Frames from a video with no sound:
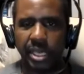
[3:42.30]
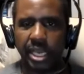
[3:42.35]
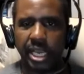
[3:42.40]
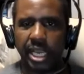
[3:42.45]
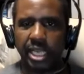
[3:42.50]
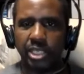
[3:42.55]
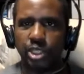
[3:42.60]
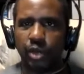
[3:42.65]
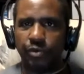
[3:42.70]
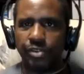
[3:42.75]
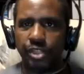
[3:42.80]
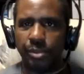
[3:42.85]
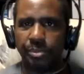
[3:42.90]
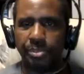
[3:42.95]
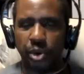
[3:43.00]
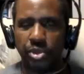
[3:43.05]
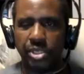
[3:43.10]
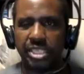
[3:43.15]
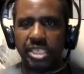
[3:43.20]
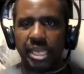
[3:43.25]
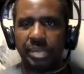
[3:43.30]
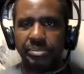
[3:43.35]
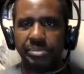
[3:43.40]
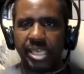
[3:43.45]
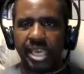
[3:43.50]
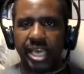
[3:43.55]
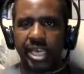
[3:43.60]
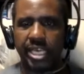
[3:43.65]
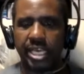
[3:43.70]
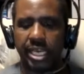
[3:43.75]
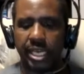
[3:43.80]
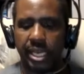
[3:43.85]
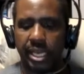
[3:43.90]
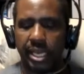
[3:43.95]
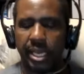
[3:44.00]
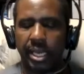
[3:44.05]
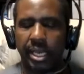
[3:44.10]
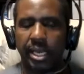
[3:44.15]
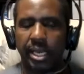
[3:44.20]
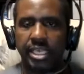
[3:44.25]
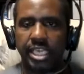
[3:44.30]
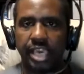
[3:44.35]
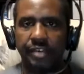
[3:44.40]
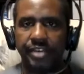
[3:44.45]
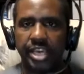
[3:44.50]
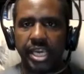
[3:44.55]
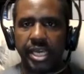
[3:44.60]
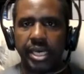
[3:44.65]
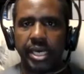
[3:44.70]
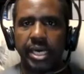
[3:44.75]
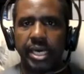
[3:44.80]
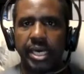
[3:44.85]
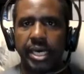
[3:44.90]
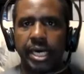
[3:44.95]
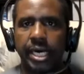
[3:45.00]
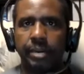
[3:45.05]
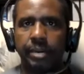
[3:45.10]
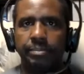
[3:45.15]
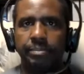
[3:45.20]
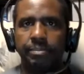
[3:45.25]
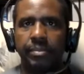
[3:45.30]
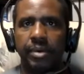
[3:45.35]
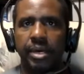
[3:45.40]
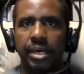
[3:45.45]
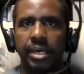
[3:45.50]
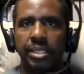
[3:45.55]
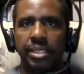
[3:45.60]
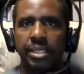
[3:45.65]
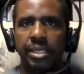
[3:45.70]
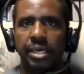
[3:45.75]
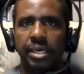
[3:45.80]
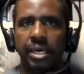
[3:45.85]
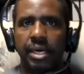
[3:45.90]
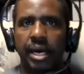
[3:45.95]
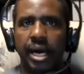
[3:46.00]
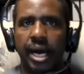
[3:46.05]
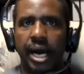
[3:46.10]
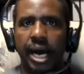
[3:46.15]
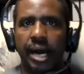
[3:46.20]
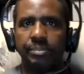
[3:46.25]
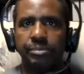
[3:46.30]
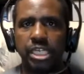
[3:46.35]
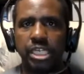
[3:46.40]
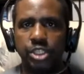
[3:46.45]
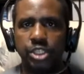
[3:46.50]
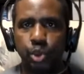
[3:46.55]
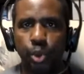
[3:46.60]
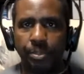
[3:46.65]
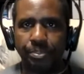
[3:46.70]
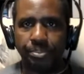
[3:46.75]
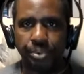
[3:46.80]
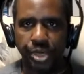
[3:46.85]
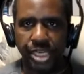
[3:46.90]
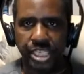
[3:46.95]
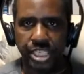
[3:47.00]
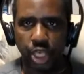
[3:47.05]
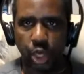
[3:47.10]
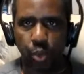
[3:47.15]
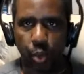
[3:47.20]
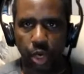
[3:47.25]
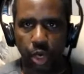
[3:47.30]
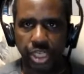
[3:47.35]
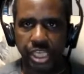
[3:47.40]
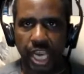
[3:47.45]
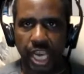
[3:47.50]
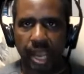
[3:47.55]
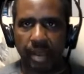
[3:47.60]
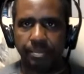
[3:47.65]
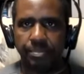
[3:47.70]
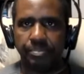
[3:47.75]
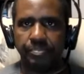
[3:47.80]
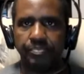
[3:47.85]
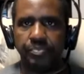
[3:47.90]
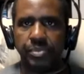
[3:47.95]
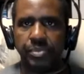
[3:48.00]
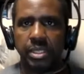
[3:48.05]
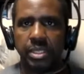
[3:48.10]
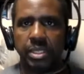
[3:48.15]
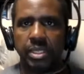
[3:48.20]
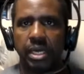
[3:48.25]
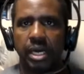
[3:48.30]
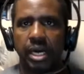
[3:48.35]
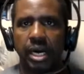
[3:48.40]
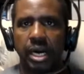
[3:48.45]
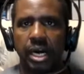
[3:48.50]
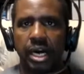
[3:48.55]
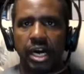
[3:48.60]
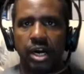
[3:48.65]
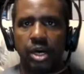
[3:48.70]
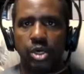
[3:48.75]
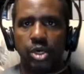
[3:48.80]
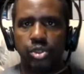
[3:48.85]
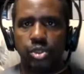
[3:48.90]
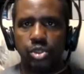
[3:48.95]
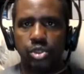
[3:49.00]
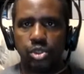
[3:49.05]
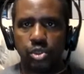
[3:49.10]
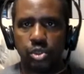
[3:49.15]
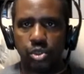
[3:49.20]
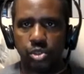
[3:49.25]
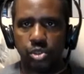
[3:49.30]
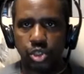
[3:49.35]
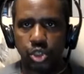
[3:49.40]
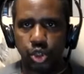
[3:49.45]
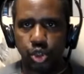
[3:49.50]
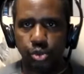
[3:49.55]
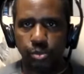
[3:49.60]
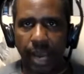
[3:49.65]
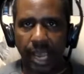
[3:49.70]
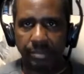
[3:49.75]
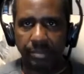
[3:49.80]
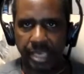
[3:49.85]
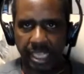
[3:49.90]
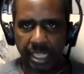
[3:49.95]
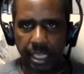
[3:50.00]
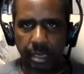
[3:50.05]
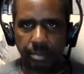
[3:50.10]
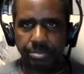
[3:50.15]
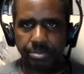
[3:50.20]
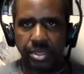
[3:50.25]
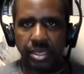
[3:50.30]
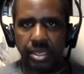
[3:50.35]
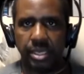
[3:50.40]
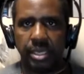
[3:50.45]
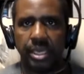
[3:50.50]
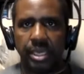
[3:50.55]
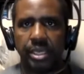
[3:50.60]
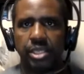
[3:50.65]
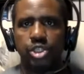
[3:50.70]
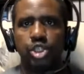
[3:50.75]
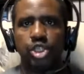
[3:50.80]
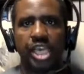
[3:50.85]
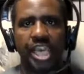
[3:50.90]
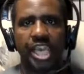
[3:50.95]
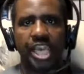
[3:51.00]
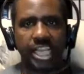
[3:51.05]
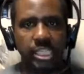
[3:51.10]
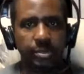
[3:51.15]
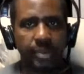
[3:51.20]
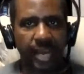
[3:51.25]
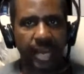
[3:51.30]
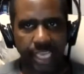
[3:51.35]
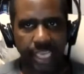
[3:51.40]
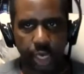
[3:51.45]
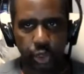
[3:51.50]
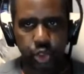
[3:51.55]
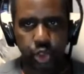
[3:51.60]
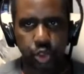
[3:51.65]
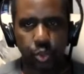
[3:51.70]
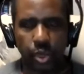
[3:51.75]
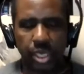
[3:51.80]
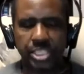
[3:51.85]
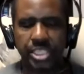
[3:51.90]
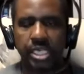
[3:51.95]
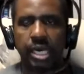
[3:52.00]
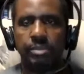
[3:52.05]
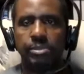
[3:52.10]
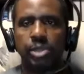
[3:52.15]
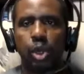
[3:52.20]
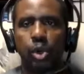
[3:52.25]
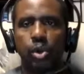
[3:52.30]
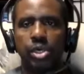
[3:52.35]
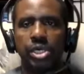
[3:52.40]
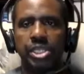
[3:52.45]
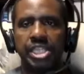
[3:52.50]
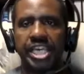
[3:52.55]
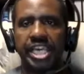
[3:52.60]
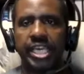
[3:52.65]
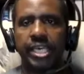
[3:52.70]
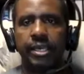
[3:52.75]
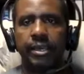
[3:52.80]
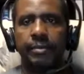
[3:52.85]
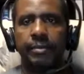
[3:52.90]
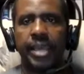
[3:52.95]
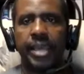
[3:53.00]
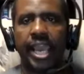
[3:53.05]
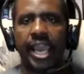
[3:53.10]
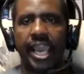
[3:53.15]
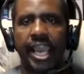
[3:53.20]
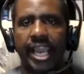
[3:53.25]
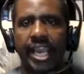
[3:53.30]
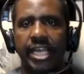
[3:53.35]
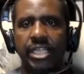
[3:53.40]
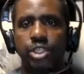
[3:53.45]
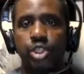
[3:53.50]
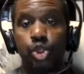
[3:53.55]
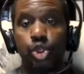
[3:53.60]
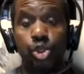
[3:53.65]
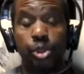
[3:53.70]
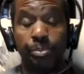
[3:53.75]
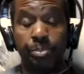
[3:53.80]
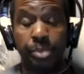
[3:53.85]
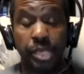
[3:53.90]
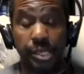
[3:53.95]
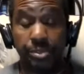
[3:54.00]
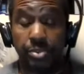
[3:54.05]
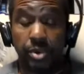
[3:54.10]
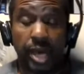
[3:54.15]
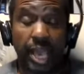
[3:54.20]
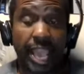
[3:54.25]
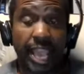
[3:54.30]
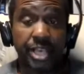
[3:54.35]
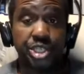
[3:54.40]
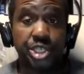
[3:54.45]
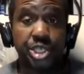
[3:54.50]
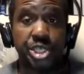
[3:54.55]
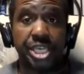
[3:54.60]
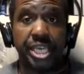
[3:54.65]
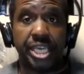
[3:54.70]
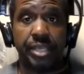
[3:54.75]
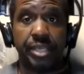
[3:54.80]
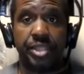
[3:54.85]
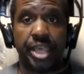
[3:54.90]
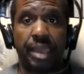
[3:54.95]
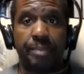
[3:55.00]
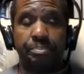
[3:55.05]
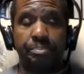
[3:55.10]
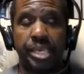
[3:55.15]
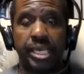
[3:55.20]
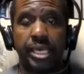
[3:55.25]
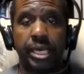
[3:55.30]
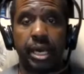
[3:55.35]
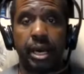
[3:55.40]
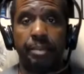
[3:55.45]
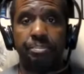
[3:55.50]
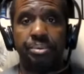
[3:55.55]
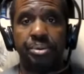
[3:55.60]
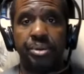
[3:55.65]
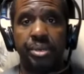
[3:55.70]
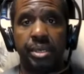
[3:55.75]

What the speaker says: in terms of the bonus that I'm giving. Um, I'm going to do a pre-sale workshop uh, to my meetup, to anybody else who wants to come locally, and to the people actually that pick up